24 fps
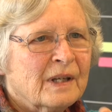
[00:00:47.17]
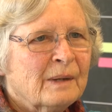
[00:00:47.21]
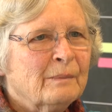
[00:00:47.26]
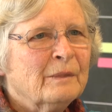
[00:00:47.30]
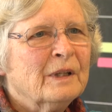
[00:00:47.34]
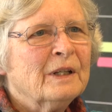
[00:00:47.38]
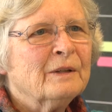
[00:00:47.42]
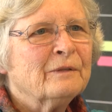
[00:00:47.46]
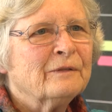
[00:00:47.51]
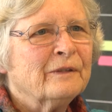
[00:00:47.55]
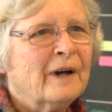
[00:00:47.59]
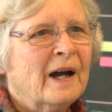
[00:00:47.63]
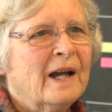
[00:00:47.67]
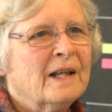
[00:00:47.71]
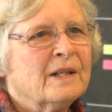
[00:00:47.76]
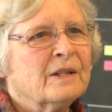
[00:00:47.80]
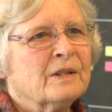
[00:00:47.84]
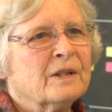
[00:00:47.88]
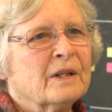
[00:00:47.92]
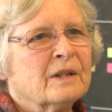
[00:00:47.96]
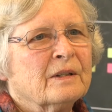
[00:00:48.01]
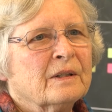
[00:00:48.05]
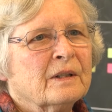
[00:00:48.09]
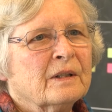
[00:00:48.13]
Somebody
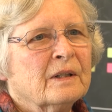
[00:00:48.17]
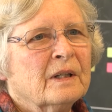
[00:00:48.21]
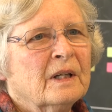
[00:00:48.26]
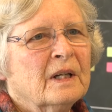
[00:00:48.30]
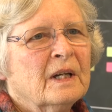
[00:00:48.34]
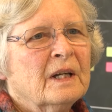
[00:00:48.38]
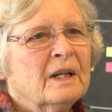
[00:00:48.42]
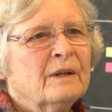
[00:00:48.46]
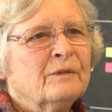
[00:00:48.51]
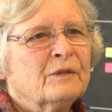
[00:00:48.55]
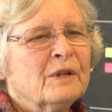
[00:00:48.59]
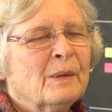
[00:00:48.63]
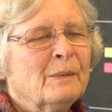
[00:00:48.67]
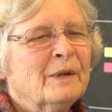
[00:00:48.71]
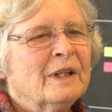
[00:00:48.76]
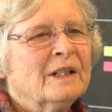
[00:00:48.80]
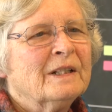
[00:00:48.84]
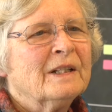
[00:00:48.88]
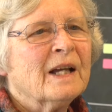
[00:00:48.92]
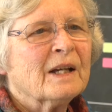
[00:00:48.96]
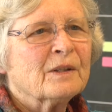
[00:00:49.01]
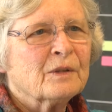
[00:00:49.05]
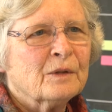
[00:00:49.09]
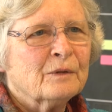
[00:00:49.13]
finds it. If
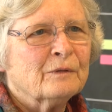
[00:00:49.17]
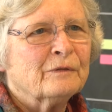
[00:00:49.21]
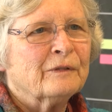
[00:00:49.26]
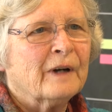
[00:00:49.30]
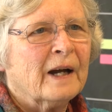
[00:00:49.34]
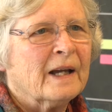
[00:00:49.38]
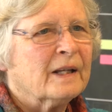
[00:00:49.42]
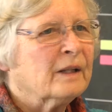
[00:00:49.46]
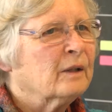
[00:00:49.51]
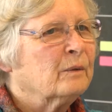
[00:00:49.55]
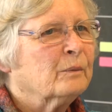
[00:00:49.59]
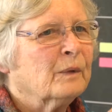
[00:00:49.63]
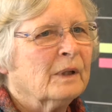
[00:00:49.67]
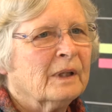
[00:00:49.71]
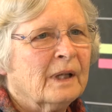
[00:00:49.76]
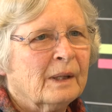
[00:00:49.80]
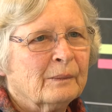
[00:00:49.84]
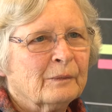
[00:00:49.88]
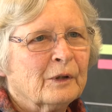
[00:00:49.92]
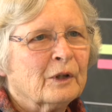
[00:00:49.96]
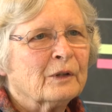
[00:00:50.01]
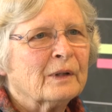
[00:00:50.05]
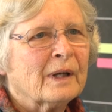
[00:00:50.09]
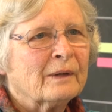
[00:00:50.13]
somebody doesn't find it, well, then
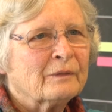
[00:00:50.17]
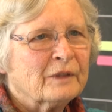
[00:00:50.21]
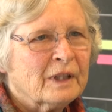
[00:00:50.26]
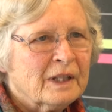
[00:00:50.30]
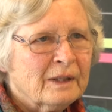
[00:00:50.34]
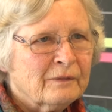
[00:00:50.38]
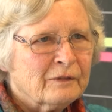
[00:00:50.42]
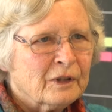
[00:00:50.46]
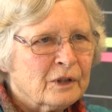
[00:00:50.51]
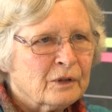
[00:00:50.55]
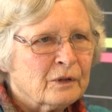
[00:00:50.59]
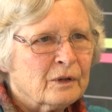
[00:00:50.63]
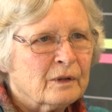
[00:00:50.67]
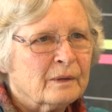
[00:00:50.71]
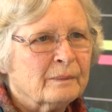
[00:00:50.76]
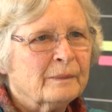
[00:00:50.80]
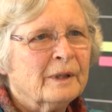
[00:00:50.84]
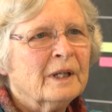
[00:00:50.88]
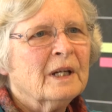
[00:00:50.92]
I'm going to have to give it to them.